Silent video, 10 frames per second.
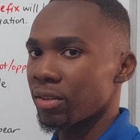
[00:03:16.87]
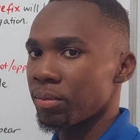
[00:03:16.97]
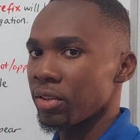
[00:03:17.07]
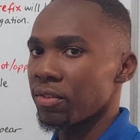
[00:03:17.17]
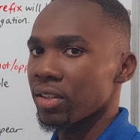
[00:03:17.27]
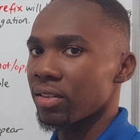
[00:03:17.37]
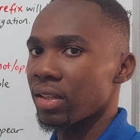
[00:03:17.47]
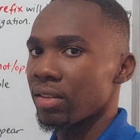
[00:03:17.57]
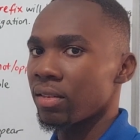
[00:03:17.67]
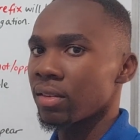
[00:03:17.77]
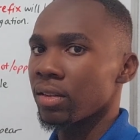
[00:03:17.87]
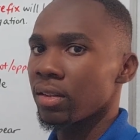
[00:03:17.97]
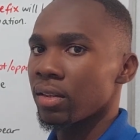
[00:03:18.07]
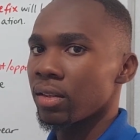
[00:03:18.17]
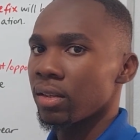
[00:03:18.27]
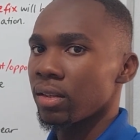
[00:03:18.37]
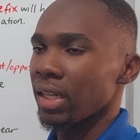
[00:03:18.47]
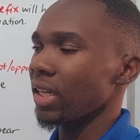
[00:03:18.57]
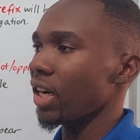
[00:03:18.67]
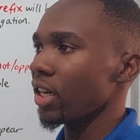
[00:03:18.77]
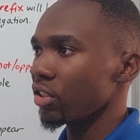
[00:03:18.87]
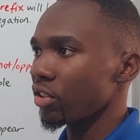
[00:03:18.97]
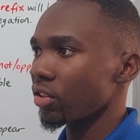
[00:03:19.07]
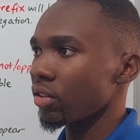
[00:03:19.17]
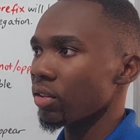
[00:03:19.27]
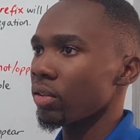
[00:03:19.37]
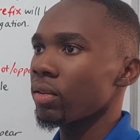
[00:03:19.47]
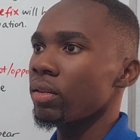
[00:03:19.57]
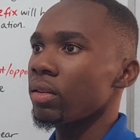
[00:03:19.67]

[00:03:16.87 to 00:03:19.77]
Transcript: prefixes, like under.